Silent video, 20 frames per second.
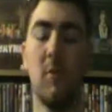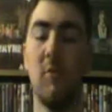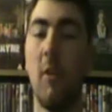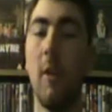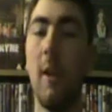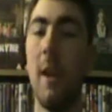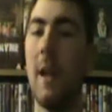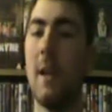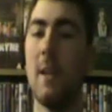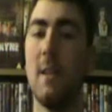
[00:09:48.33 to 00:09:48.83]

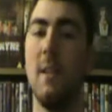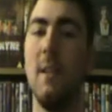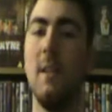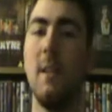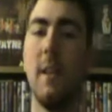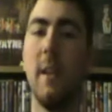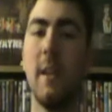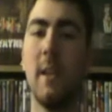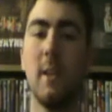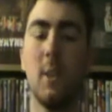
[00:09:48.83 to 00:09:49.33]
TRON:
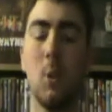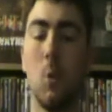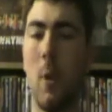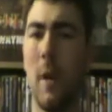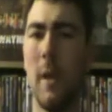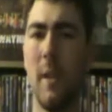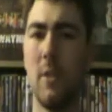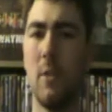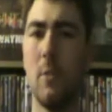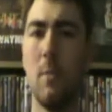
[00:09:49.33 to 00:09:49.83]
Legacy takes
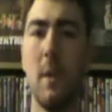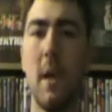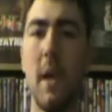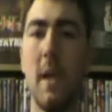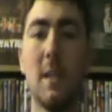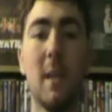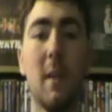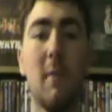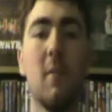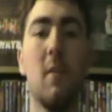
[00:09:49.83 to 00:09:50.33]
20-some
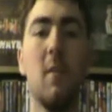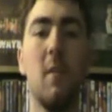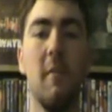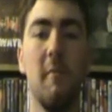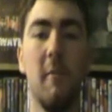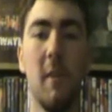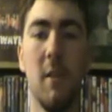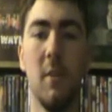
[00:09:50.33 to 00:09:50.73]
years after the